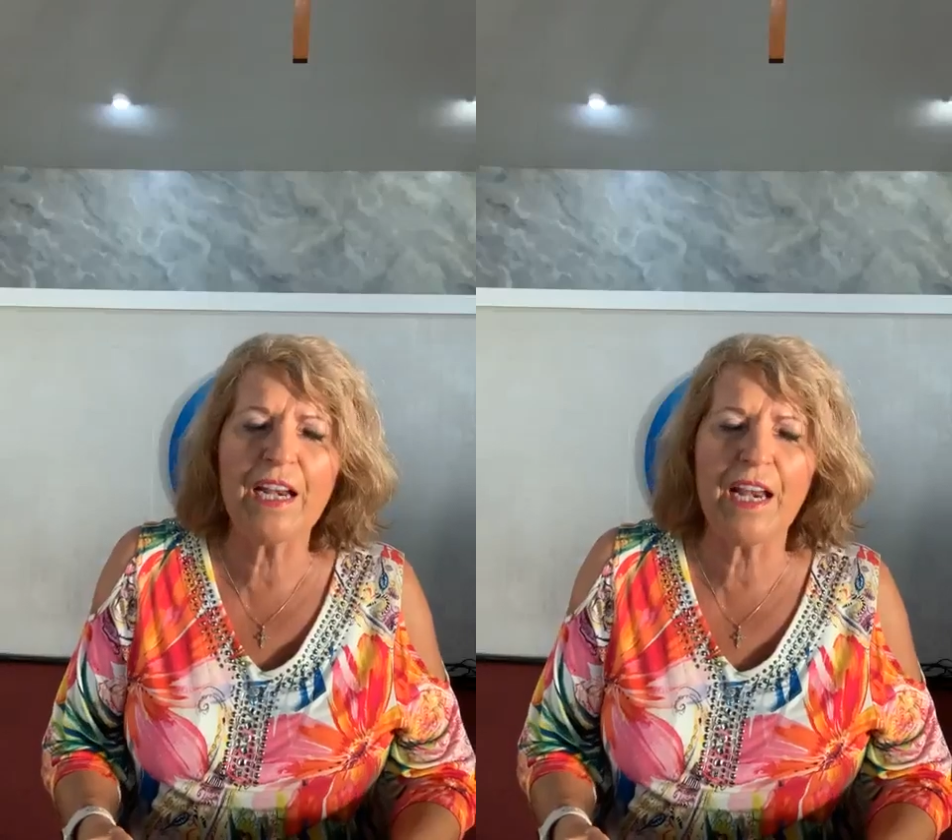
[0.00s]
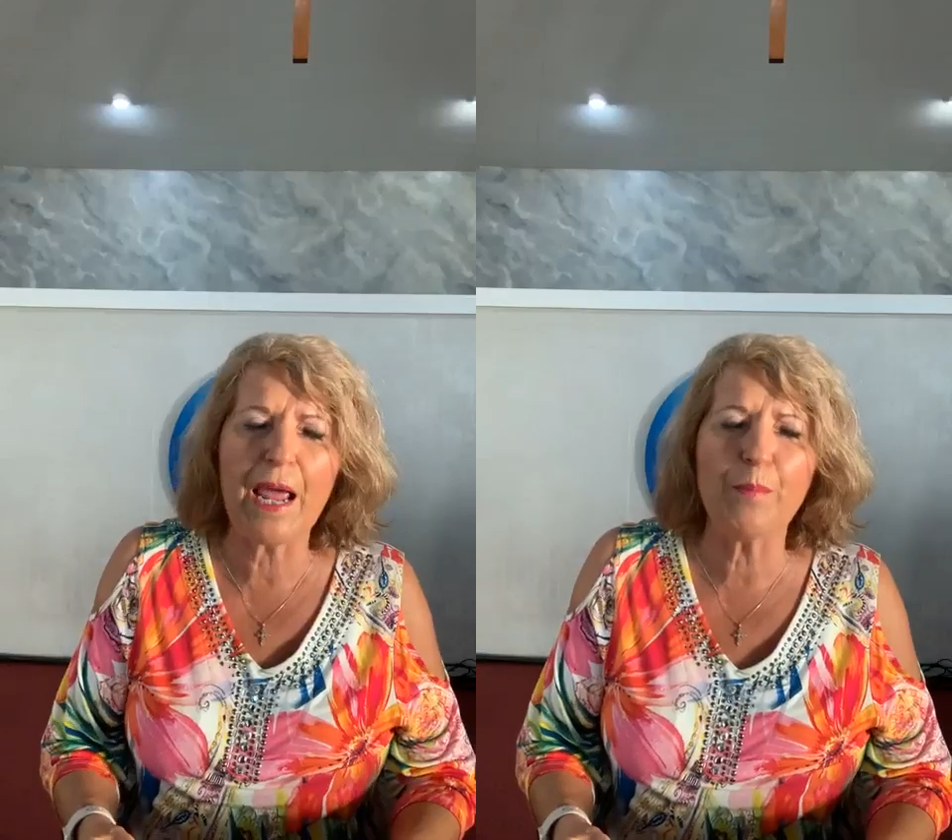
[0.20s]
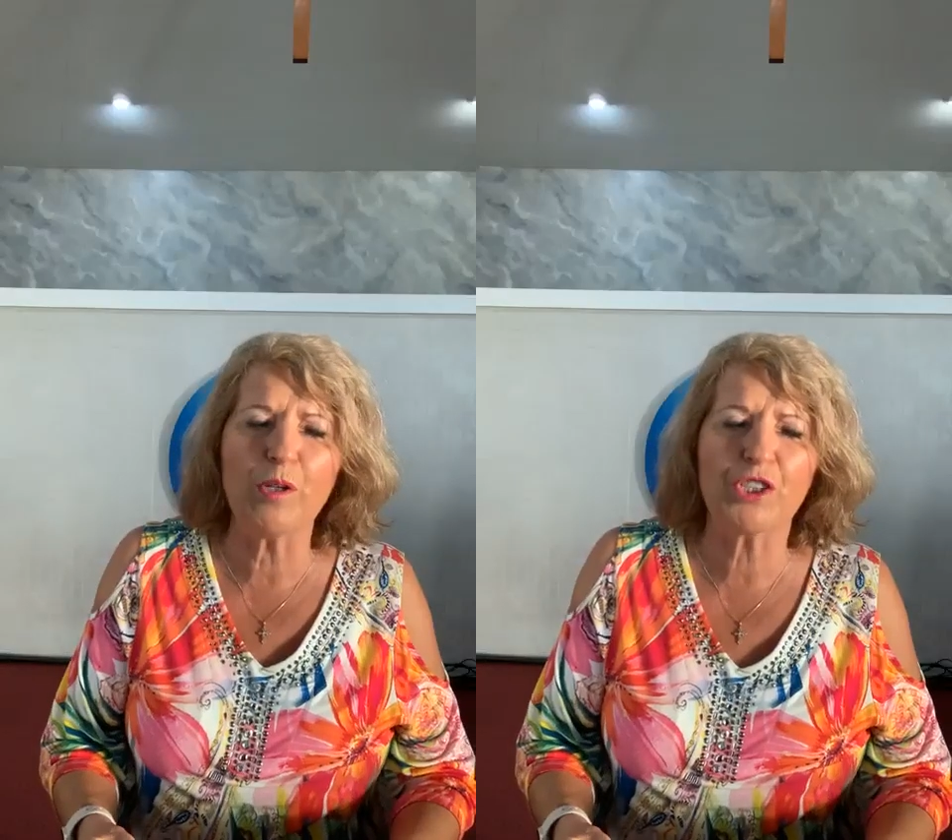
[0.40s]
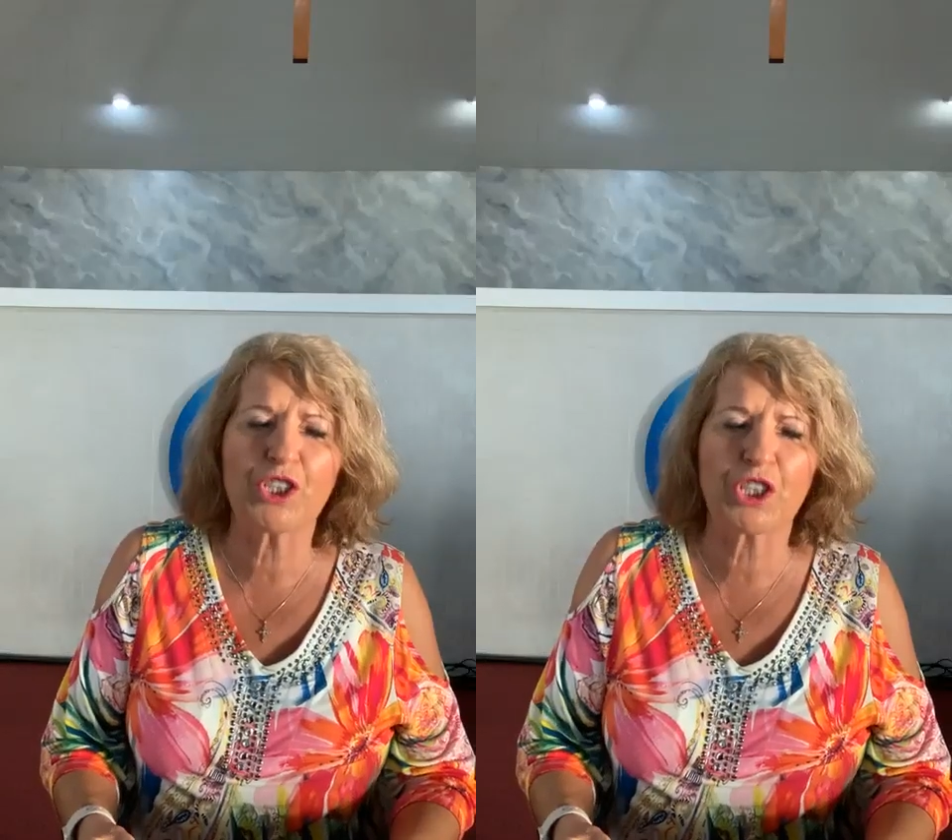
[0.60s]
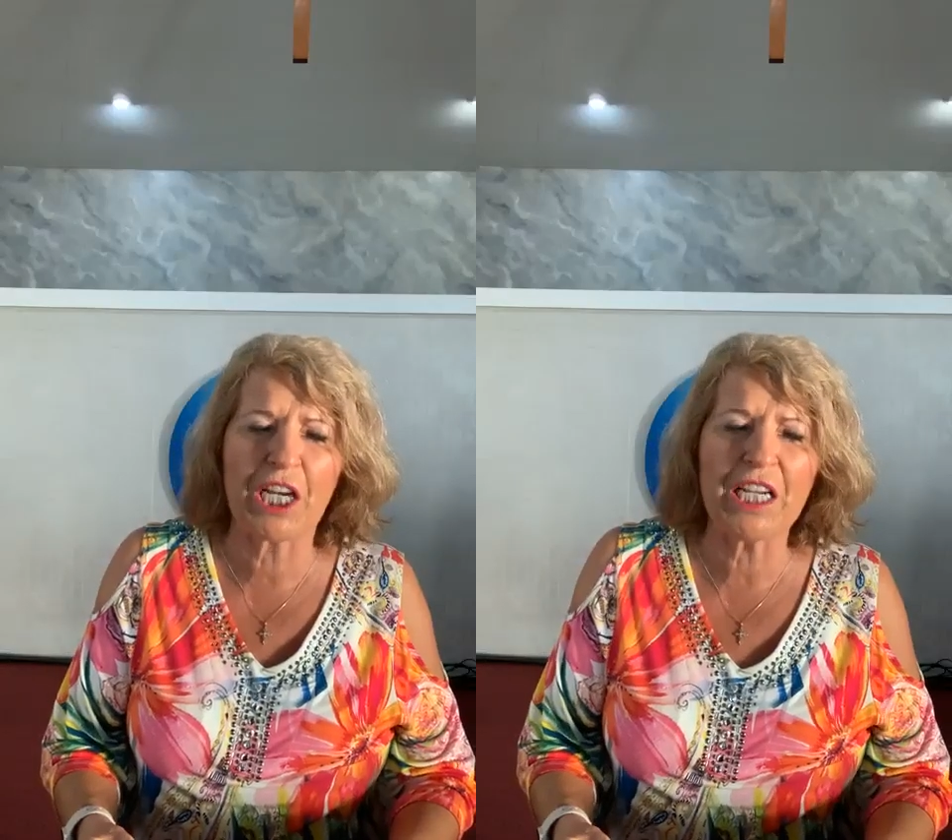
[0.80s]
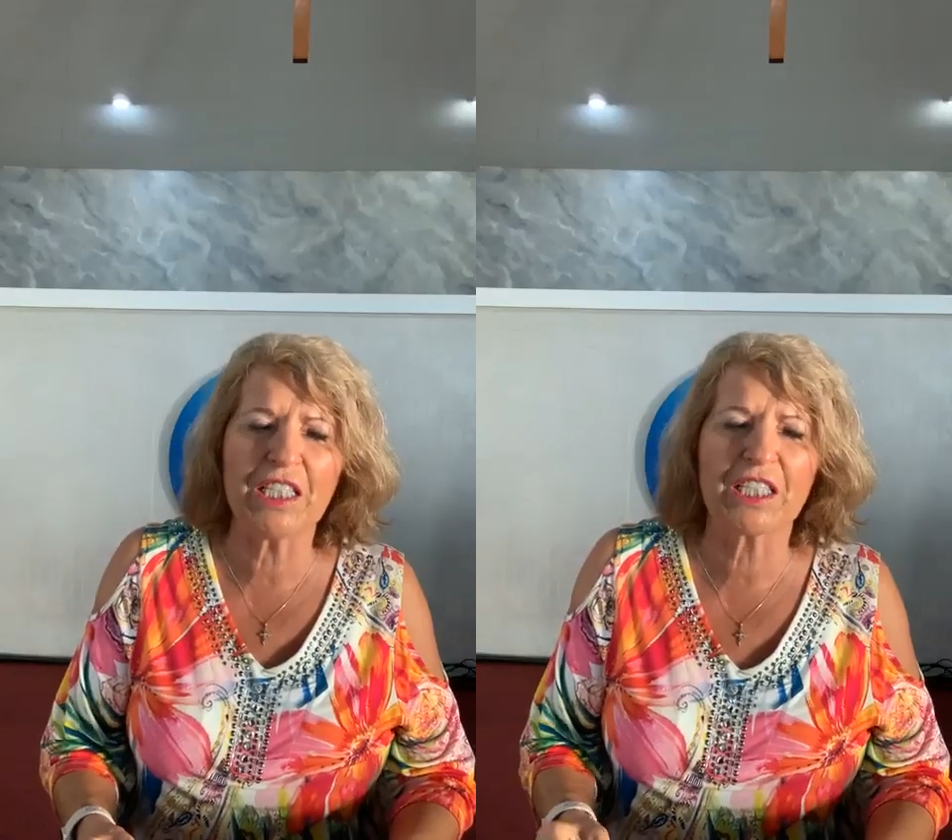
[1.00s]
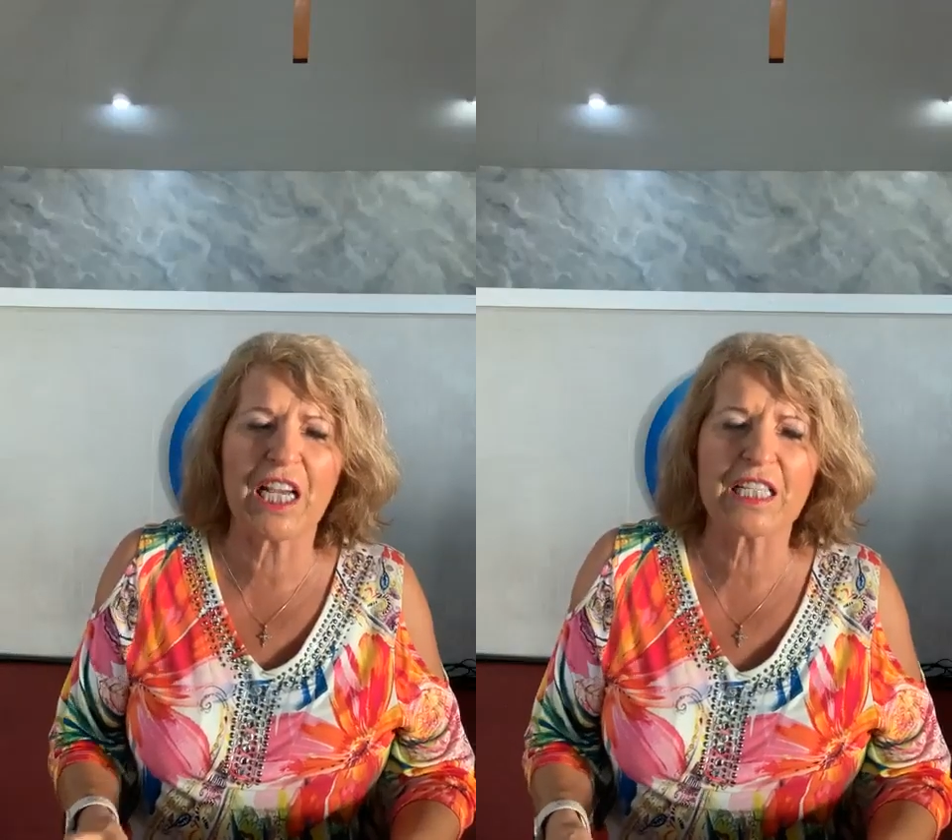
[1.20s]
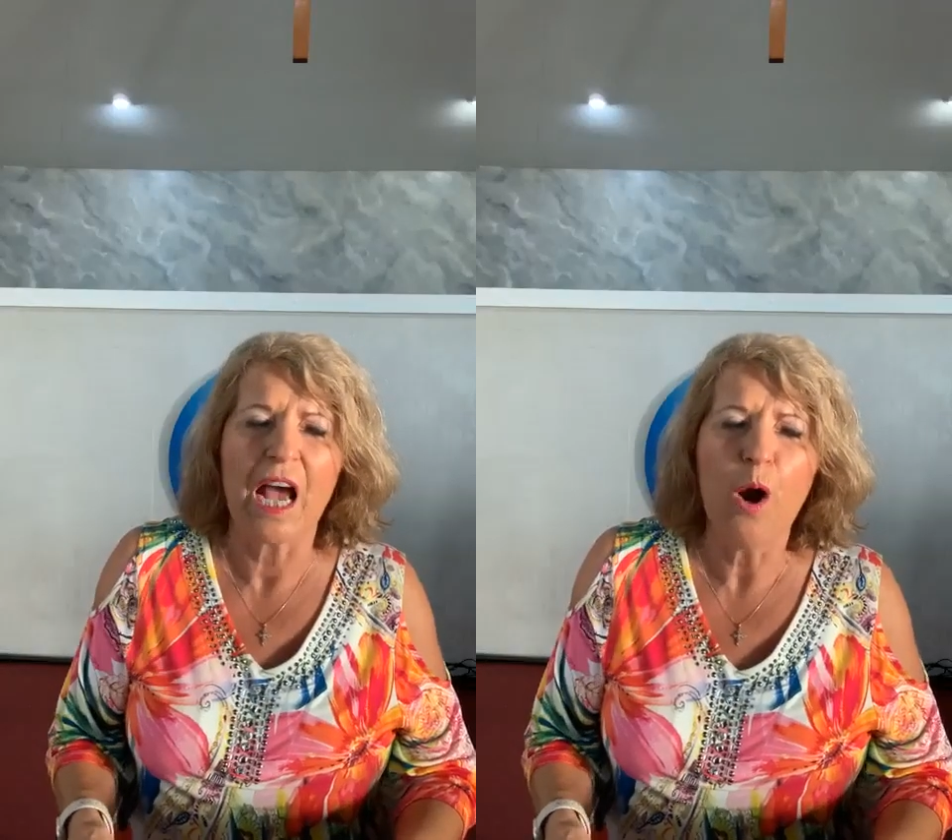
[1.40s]
in the name of
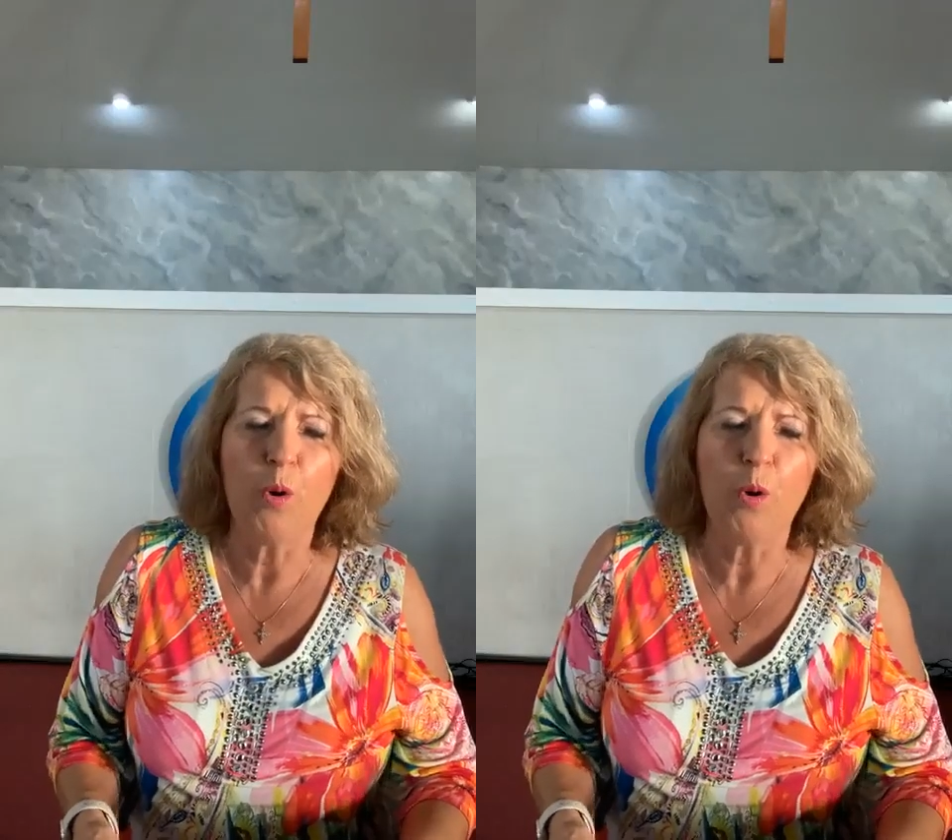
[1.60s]
Jesus.